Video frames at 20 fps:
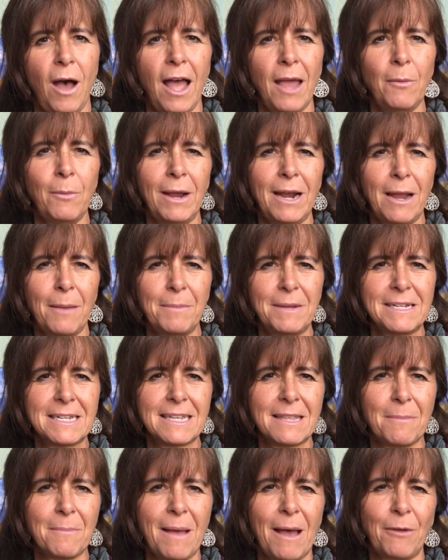I went up into
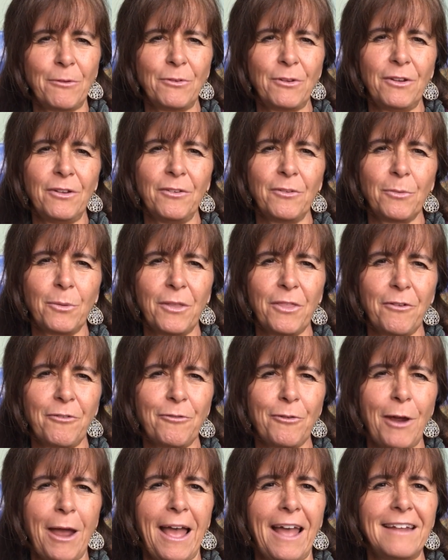the mountains with a
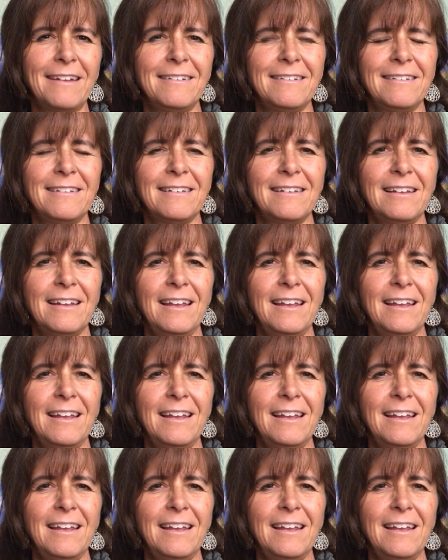friend,